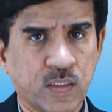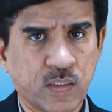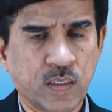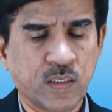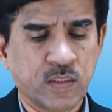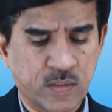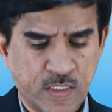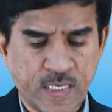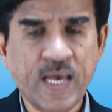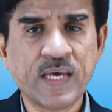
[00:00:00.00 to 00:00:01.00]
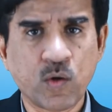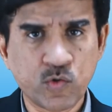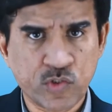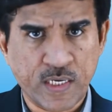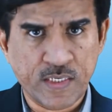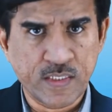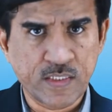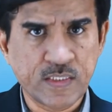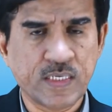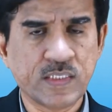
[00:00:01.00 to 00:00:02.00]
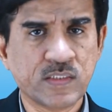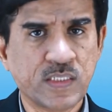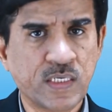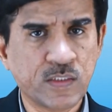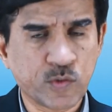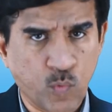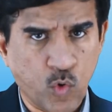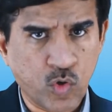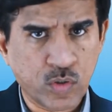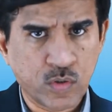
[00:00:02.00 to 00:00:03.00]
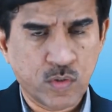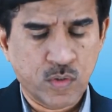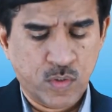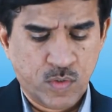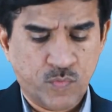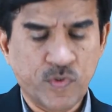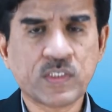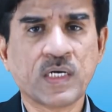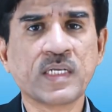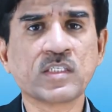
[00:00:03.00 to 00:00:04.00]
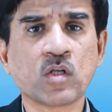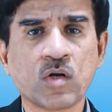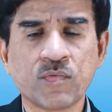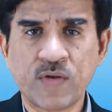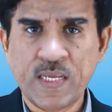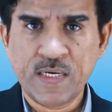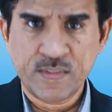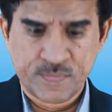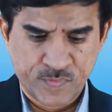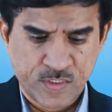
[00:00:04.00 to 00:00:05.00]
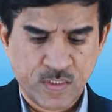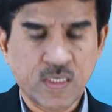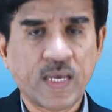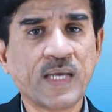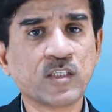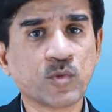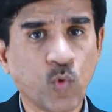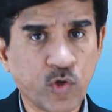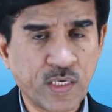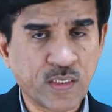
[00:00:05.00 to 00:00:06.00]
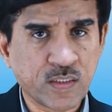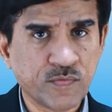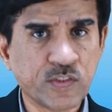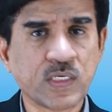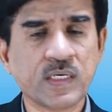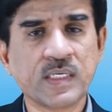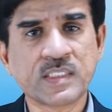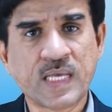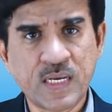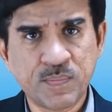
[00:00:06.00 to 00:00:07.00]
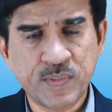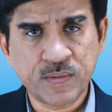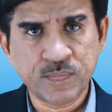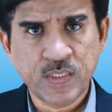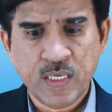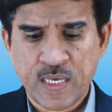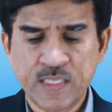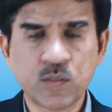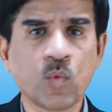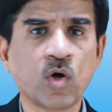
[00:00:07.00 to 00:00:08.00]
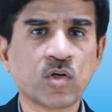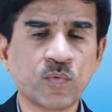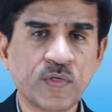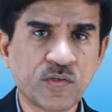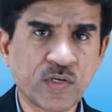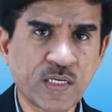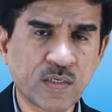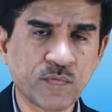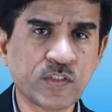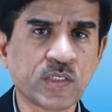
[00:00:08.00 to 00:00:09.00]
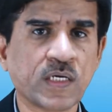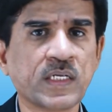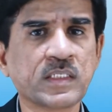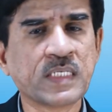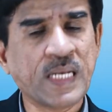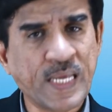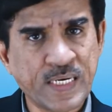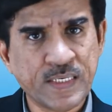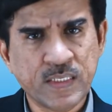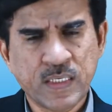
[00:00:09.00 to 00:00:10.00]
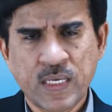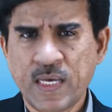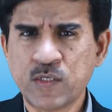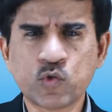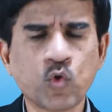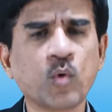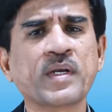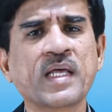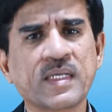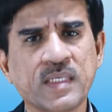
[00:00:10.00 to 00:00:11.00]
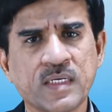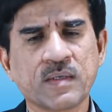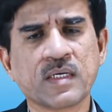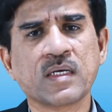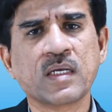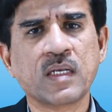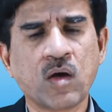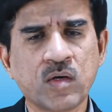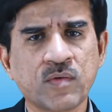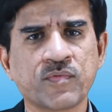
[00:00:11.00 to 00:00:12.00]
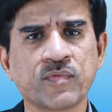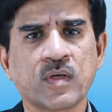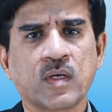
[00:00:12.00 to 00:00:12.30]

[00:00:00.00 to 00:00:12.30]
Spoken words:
air outside, that is the smoke which contains a lot of lead, and smoking which contains cadmium, and the water we drink which contains lead, and so many other lot of